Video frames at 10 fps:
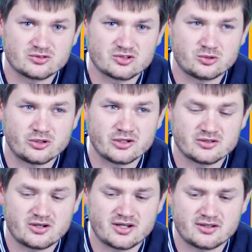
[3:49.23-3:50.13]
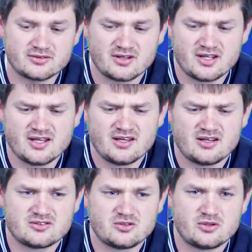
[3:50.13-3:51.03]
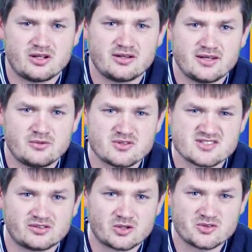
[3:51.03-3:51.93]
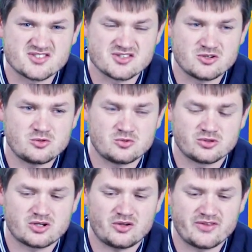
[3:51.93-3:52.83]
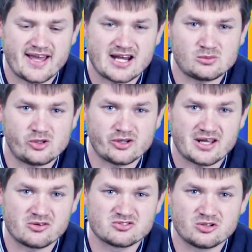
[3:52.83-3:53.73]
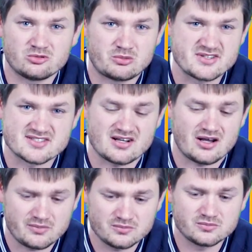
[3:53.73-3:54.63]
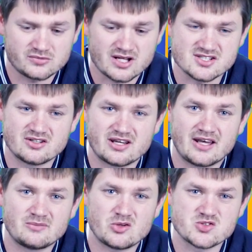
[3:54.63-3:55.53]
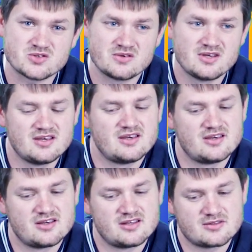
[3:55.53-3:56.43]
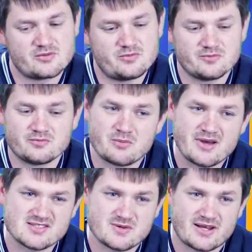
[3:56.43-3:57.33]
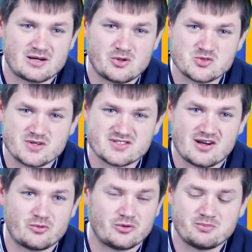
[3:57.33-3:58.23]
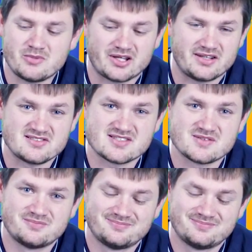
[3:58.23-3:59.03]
tour to it was a little zoo called the Animal Encounter, where we saw lots of good animals. The best animals we saw were monkeys,